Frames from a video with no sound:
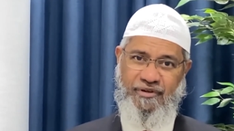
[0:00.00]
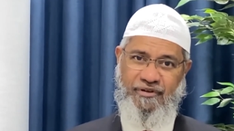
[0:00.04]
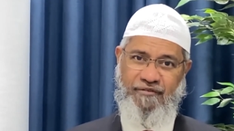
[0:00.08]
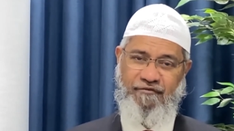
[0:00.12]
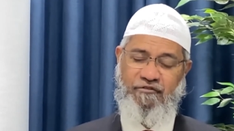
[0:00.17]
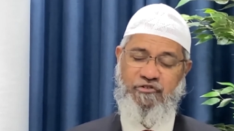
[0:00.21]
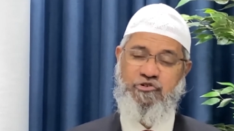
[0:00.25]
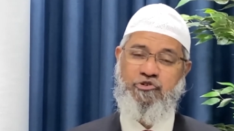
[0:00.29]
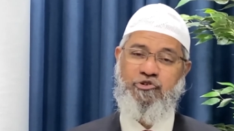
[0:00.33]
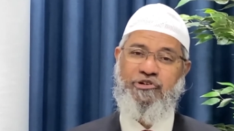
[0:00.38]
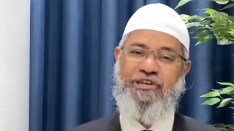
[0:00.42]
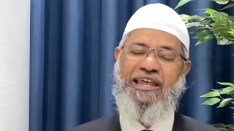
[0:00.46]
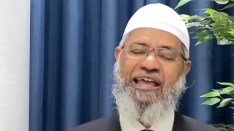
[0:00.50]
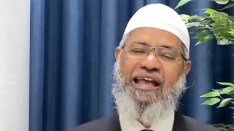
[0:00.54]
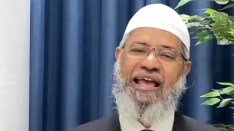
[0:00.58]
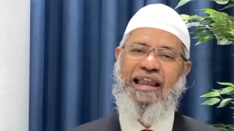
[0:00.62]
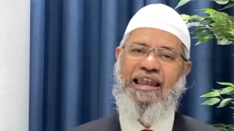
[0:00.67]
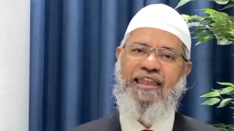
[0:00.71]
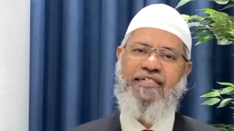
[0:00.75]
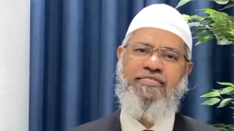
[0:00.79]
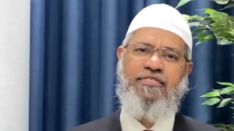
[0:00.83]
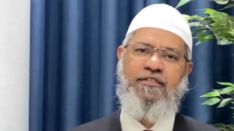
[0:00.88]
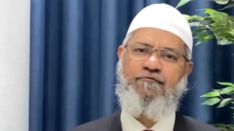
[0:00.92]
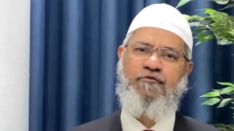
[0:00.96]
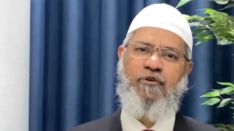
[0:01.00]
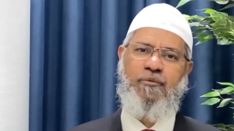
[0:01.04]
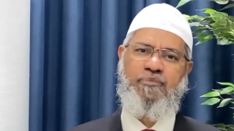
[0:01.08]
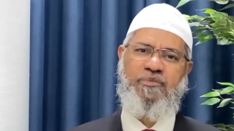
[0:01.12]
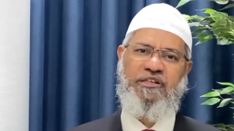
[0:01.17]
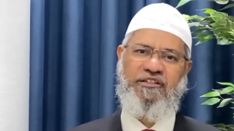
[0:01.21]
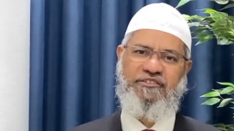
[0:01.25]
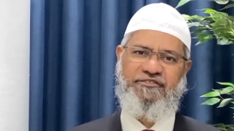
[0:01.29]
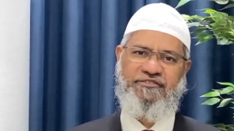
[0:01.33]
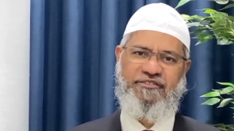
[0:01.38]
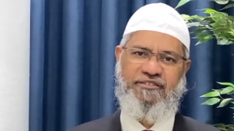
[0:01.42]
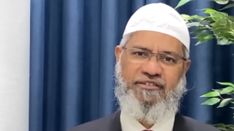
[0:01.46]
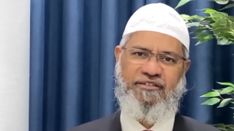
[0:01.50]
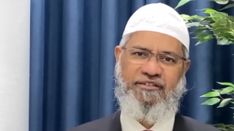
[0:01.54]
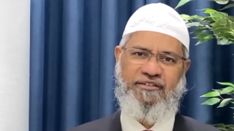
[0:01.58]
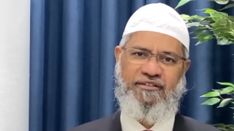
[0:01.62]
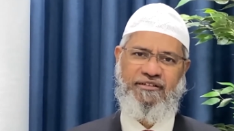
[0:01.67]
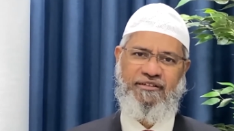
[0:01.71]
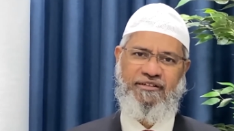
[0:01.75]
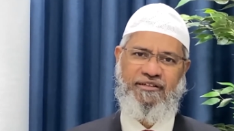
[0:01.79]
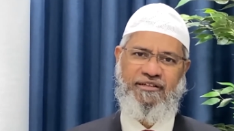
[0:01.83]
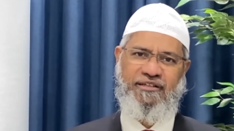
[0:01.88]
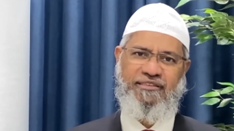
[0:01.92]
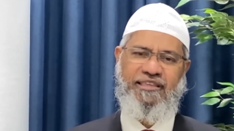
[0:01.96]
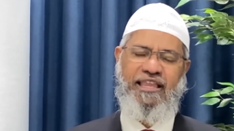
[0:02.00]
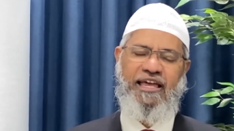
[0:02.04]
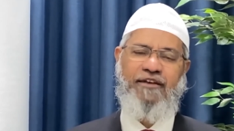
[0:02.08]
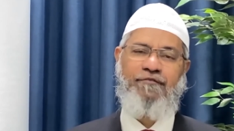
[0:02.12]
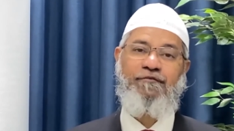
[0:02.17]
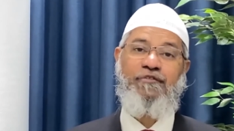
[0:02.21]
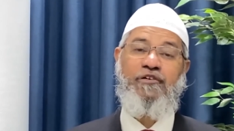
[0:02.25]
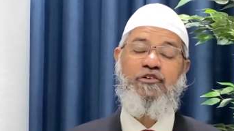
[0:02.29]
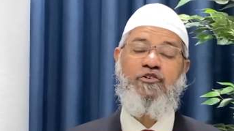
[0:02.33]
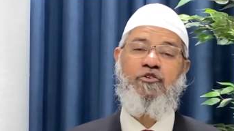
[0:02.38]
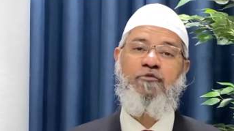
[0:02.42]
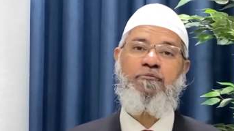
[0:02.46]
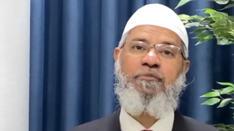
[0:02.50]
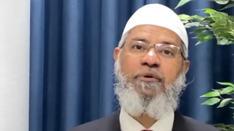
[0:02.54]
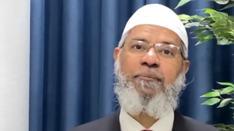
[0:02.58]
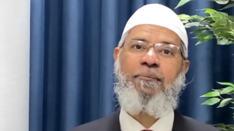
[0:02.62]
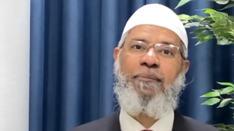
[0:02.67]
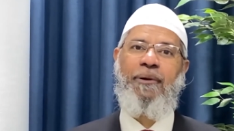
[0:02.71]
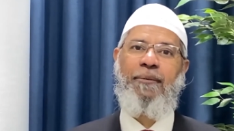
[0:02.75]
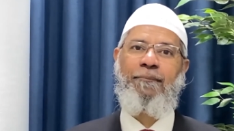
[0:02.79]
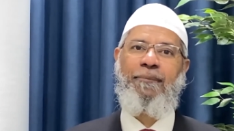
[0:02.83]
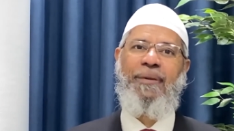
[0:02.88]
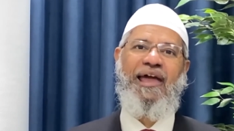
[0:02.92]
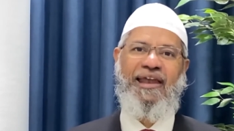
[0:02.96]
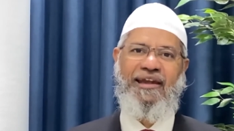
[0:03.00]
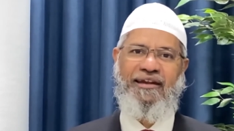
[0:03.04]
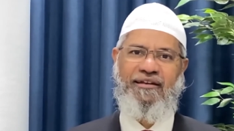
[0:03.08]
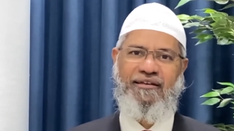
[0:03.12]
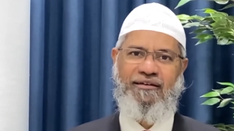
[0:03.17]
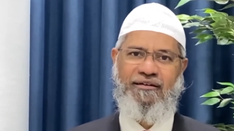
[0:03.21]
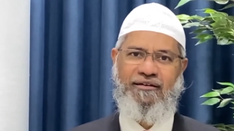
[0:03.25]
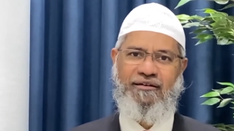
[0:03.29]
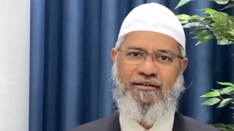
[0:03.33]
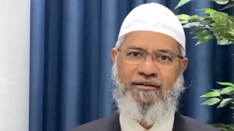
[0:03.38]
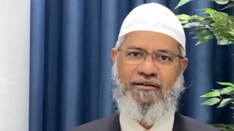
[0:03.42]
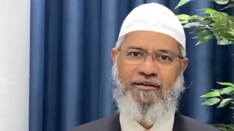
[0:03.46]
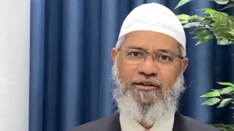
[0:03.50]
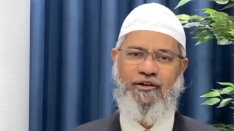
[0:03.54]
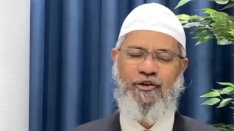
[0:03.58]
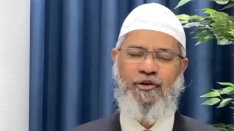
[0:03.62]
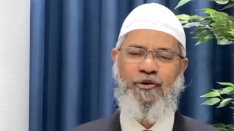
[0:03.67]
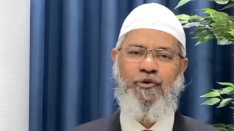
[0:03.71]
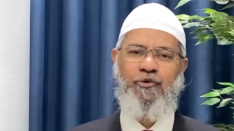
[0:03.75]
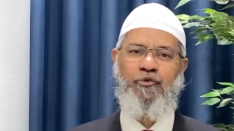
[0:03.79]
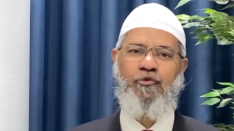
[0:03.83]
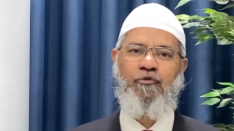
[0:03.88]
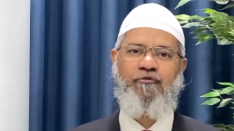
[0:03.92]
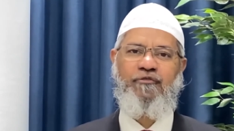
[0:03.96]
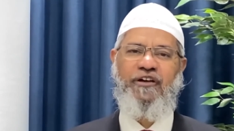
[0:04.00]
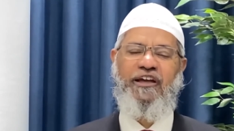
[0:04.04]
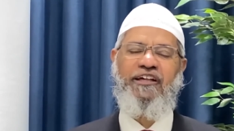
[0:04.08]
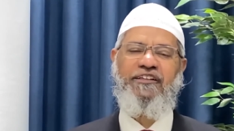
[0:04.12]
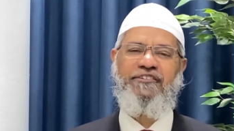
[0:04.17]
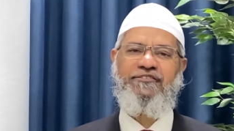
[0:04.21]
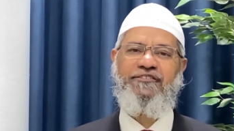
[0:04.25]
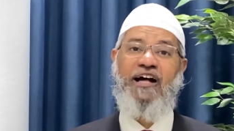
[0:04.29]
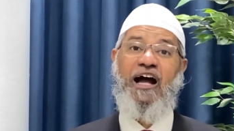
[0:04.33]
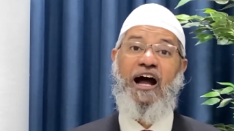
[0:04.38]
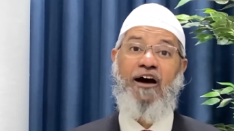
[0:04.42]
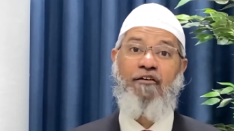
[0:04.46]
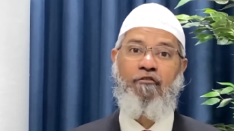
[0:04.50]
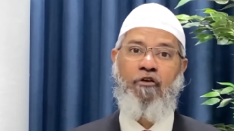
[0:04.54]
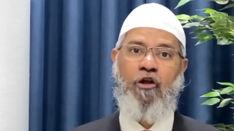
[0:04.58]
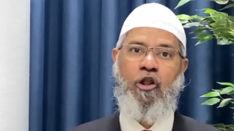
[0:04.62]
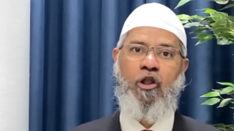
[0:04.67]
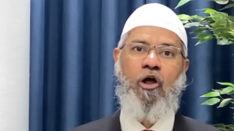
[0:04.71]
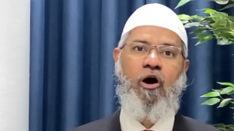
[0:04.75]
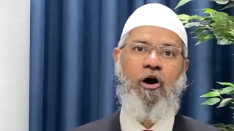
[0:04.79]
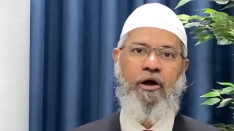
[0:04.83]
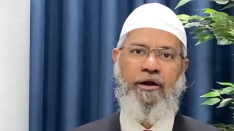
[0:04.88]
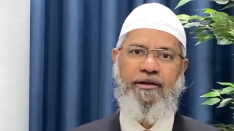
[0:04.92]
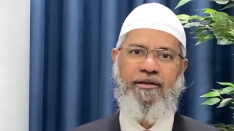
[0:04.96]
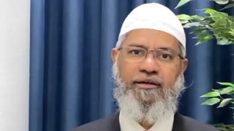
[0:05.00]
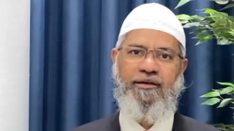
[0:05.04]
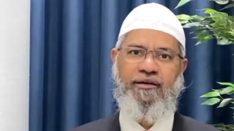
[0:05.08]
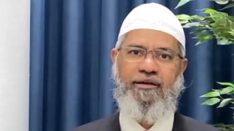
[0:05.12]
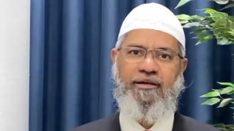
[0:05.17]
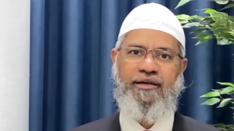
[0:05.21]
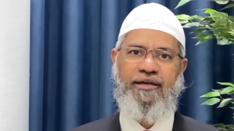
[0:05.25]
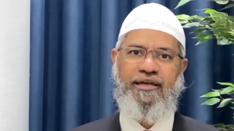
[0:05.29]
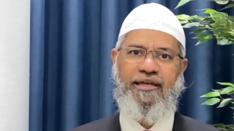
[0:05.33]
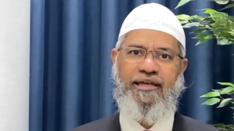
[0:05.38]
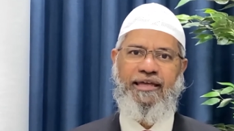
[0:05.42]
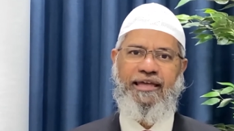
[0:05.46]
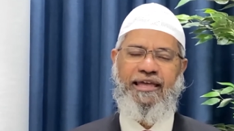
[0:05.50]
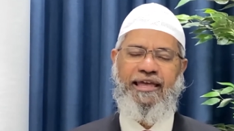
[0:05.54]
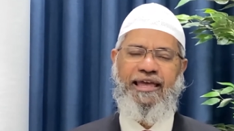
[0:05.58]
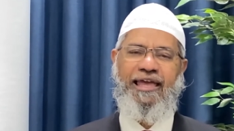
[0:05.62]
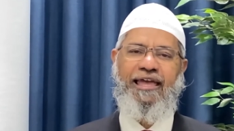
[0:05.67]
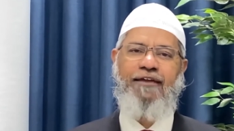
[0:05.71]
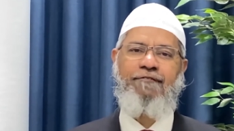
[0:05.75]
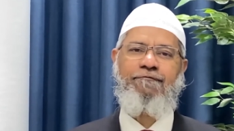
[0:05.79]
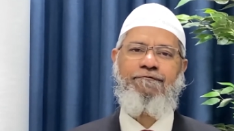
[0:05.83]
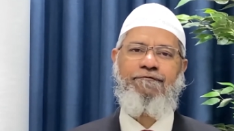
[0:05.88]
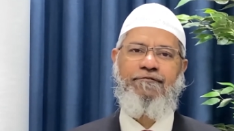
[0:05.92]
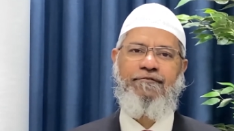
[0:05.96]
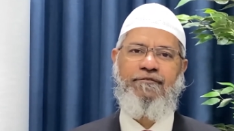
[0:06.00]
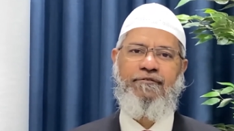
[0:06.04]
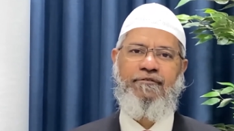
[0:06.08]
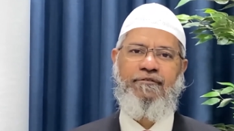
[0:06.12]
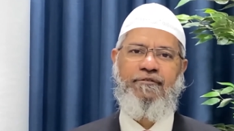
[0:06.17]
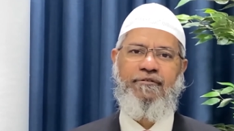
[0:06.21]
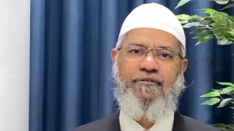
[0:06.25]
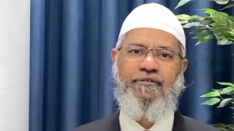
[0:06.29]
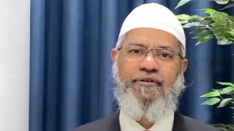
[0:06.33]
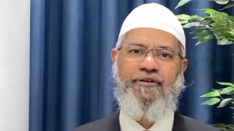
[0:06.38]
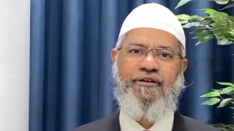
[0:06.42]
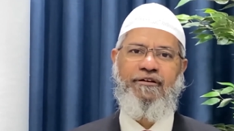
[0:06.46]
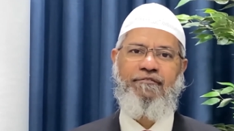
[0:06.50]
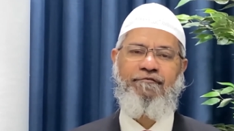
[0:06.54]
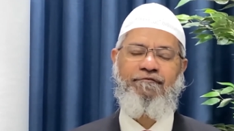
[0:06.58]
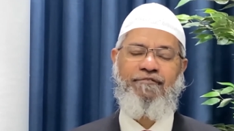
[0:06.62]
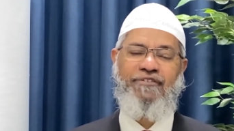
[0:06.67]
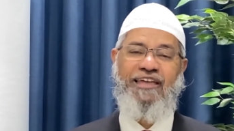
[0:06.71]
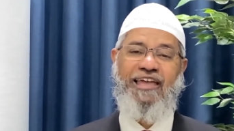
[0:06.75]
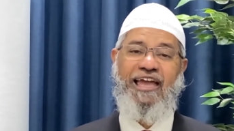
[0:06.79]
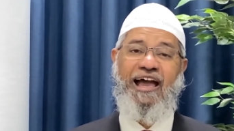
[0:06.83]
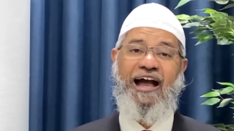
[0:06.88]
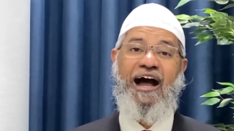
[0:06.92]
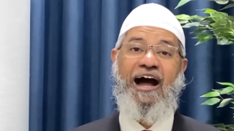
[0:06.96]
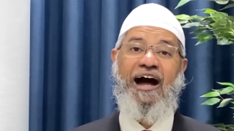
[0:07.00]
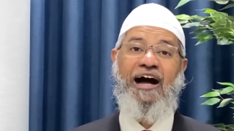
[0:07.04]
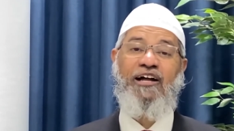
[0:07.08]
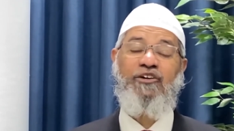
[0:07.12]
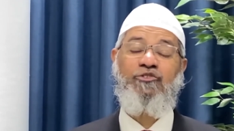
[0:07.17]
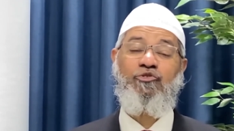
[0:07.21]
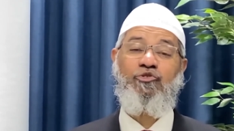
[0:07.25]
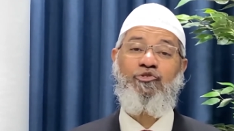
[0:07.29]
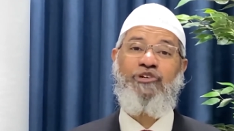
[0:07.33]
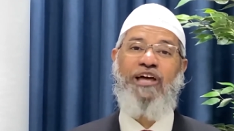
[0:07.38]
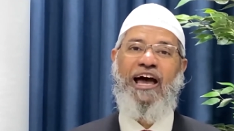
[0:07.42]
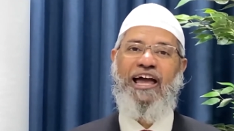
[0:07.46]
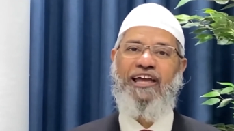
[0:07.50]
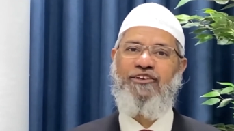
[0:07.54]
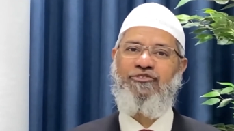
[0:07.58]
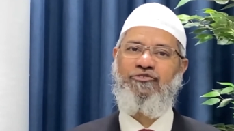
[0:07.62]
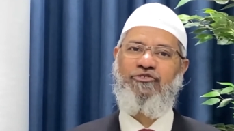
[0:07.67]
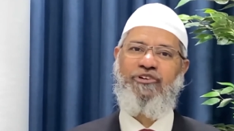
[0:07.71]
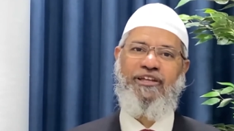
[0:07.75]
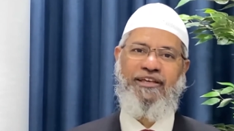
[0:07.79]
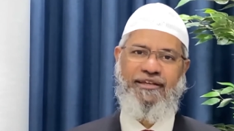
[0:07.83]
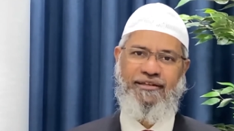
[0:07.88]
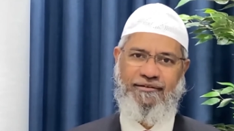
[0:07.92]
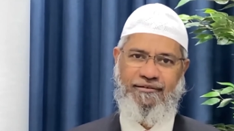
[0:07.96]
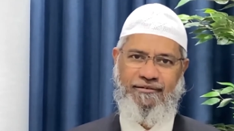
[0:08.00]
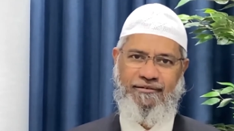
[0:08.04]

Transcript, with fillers: we should take a lesson from this that we should be prepared to face our Lord if we are to die today.